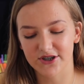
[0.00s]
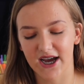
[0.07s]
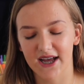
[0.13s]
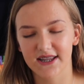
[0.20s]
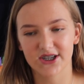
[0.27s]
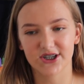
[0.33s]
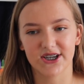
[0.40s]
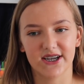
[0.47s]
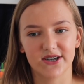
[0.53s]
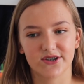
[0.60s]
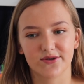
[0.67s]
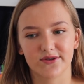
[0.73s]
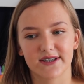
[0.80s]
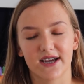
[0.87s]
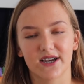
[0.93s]
she had the sheet
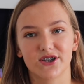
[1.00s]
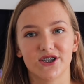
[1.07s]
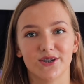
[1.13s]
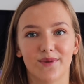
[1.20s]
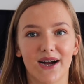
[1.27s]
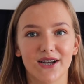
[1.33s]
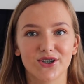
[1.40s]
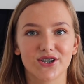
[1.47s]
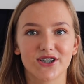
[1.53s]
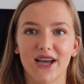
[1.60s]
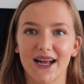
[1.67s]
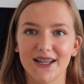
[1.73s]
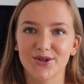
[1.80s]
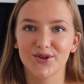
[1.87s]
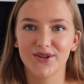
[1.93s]
and she was like, do you mind
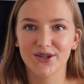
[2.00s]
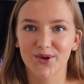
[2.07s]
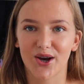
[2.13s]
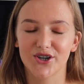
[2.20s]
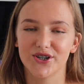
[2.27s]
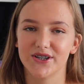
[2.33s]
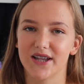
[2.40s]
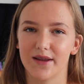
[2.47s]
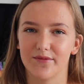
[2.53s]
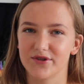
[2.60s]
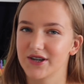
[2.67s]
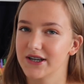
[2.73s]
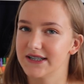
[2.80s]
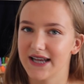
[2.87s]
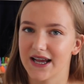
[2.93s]
just answering these questions and I'm
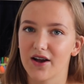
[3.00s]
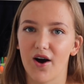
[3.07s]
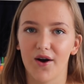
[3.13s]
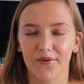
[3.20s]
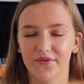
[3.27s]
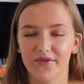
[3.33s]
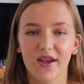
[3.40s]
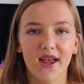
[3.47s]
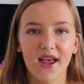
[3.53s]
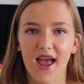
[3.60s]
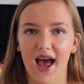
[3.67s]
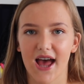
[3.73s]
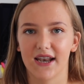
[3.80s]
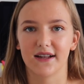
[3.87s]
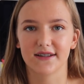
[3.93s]
just going to tick off
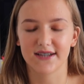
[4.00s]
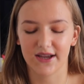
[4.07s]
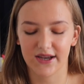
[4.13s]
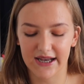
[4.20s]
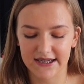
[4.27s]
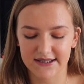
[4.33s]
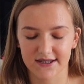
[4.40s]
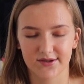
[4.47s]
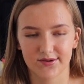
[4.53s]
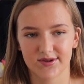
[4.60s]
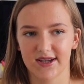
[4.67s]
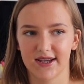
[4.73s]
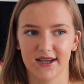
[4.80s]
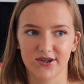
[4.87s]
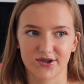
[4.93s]
and I'll tell you later. So I
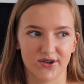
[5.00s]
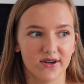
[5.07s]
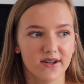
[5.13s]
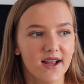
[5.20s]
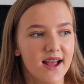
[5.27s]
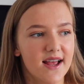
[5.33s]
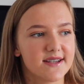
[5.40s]
was like, yeah, sure.